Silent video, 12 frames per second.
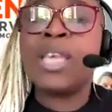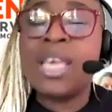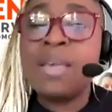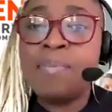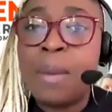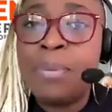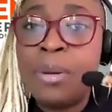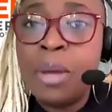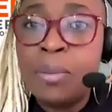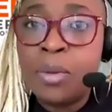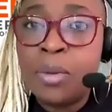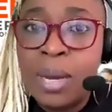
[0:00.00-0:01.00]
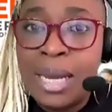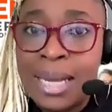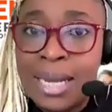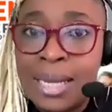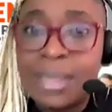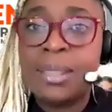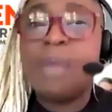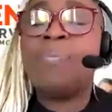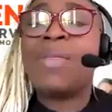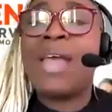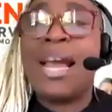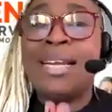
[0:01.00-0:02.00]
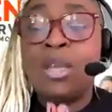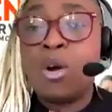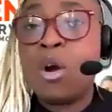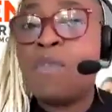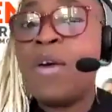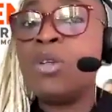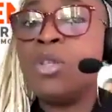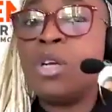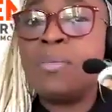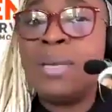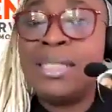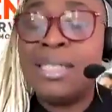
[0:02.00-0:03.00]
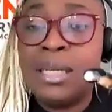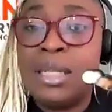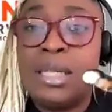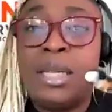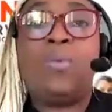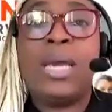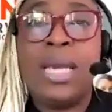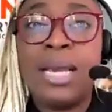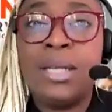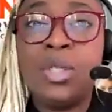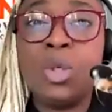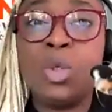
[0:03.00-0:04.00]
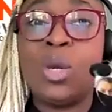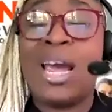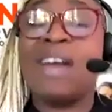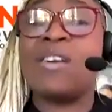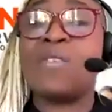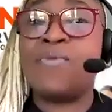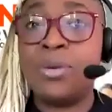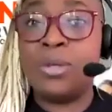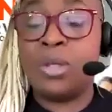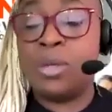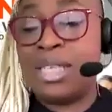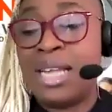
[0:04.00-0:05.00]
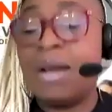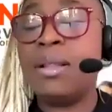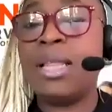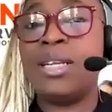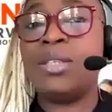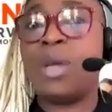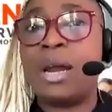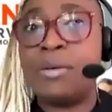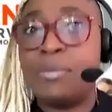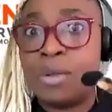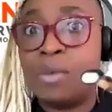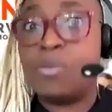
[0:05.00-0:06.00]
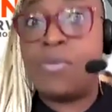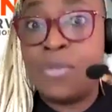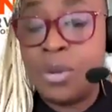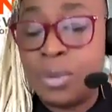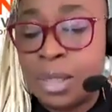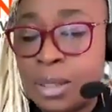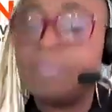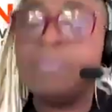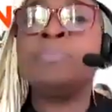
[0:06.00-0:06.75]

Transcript: Keep my premium the way it is, and then your cover also remains the way it is. So you can refuse. So the second thing is you can refuse it.